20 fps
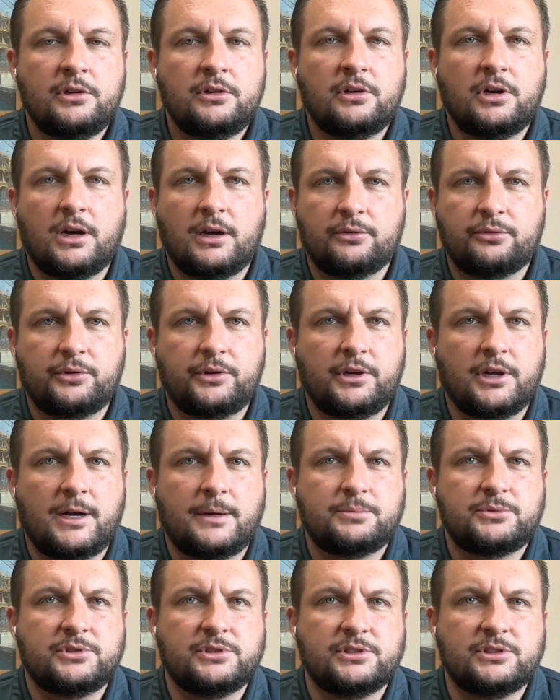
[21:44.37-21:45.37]
offering
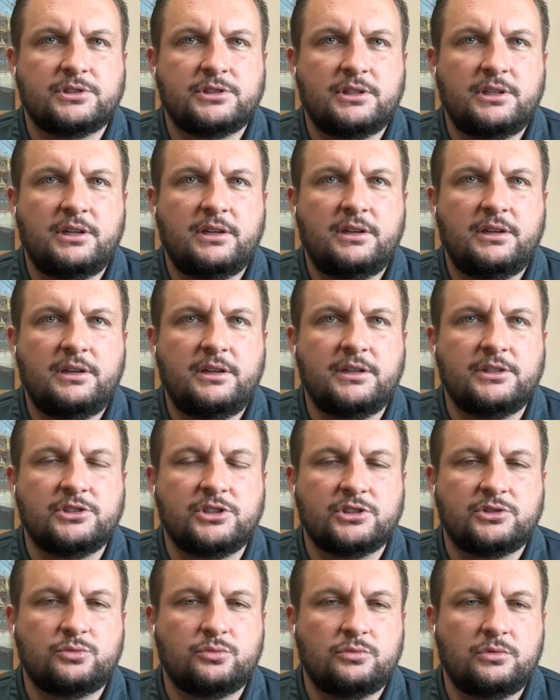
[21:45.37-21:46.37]
options, and
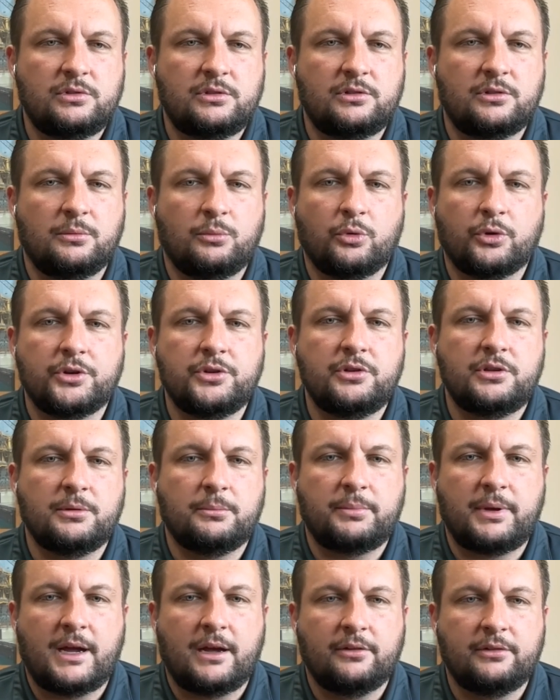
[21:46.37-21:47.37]
just the more you
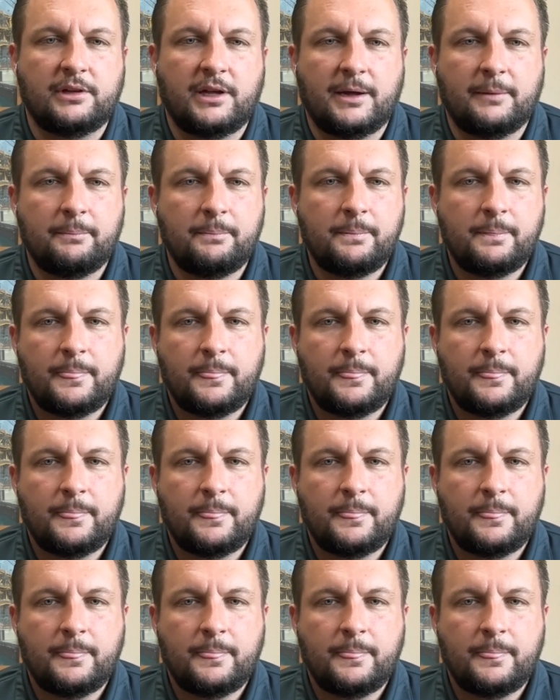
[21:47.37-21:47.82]
compound that,